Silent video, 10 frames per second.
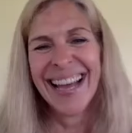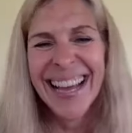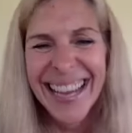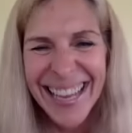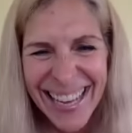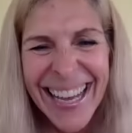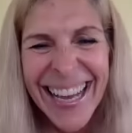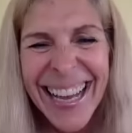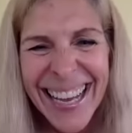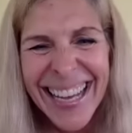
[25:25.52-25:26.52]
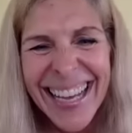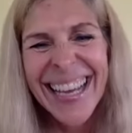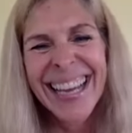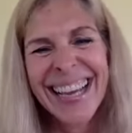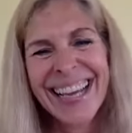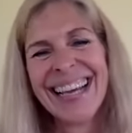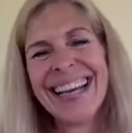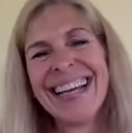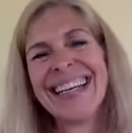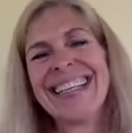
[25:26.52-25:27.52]
might want to add in the
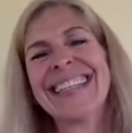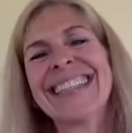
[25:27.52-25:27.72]
tequila or the